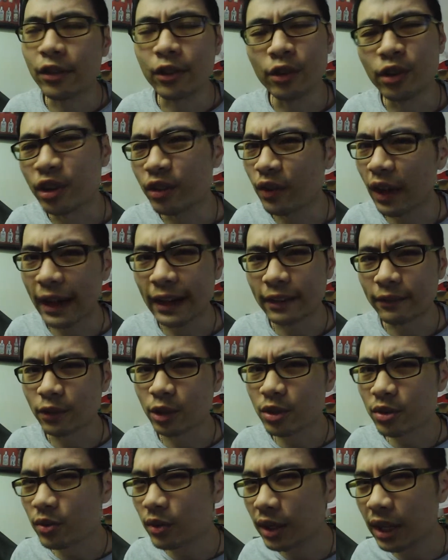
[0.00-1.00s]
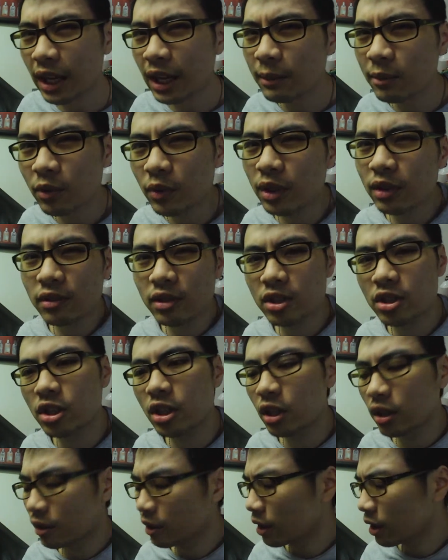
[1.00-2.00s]
30th anniversary game or whatever
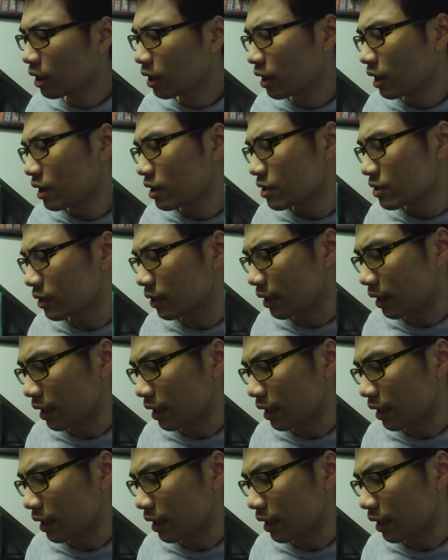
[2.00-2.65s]
shit. So